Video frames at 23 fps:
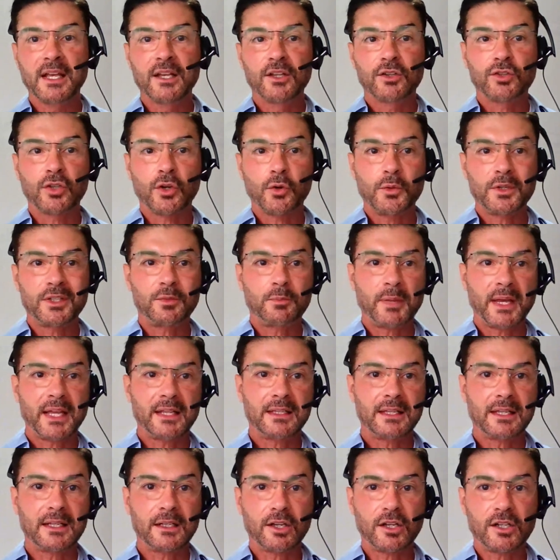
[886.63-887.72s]
So we're
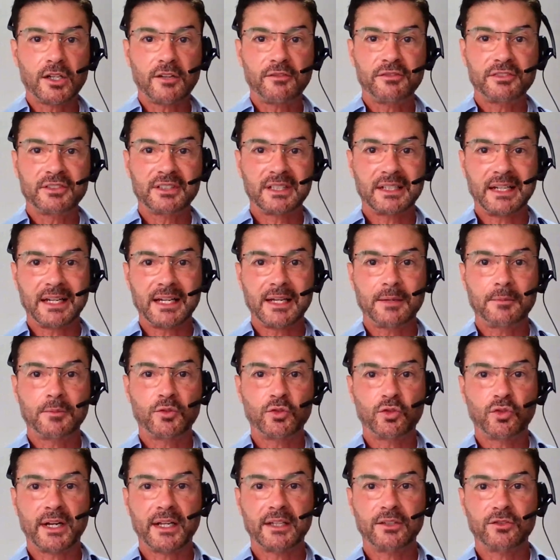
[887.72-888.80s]
spending a lot of time
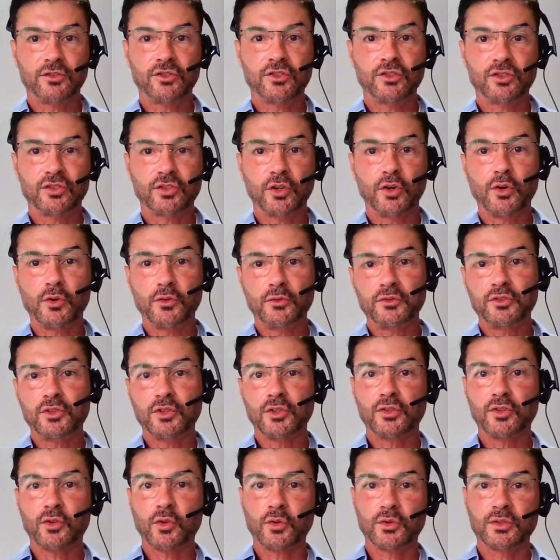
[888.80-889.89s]
trying to solve
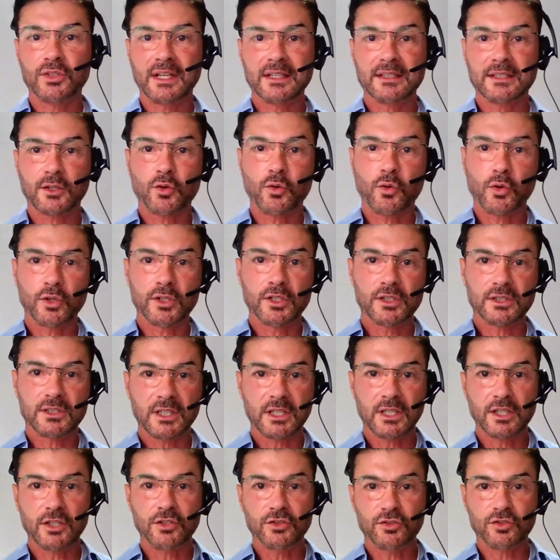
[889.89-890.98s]
those data
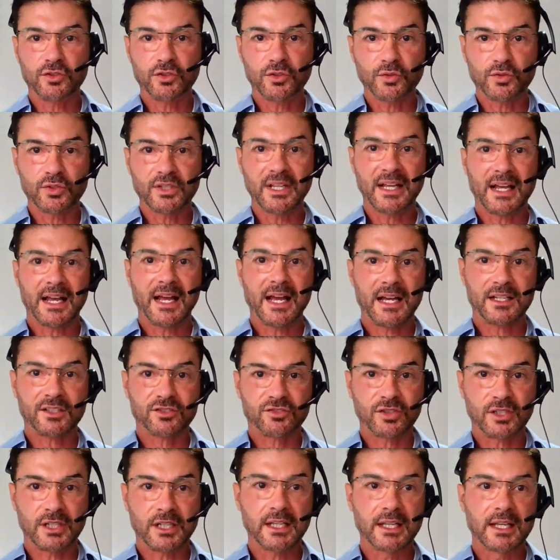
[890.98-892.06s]
quality issues that are
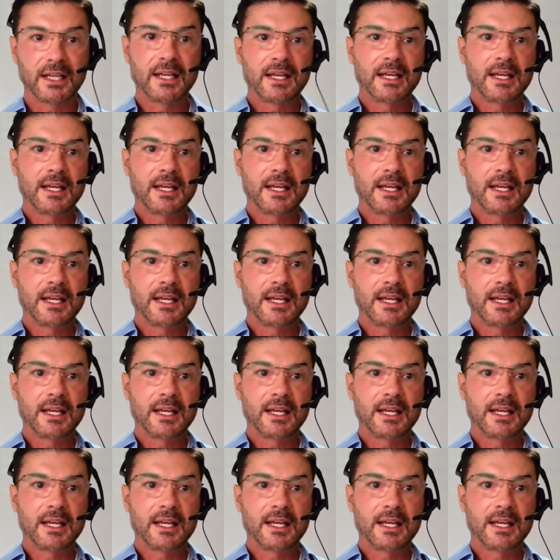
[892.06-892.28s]
actually